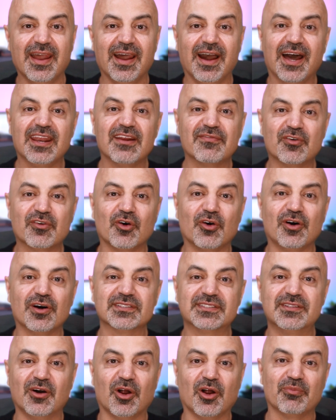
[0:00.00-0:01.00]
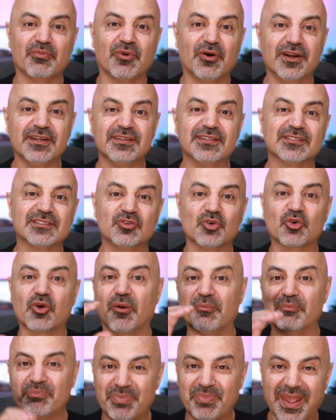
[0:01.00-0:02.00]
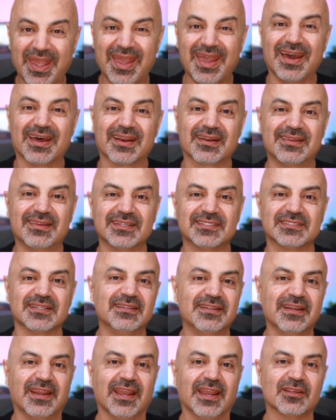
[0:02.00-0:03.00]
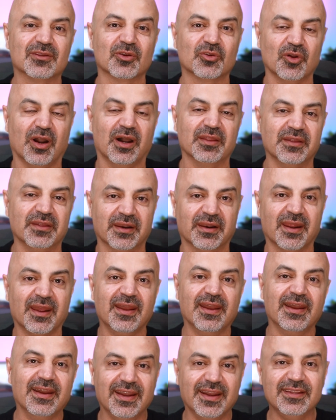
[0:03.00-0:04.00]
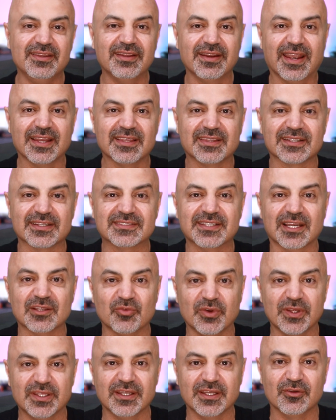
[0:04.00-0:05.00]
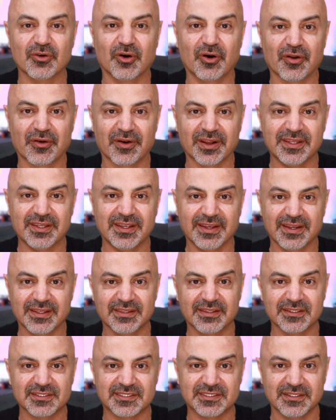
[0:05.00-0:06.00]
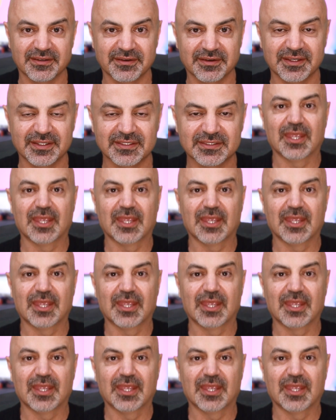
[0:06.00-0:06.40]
And of course, the whole point is to compare this indicator to other indicators that we did already in this series.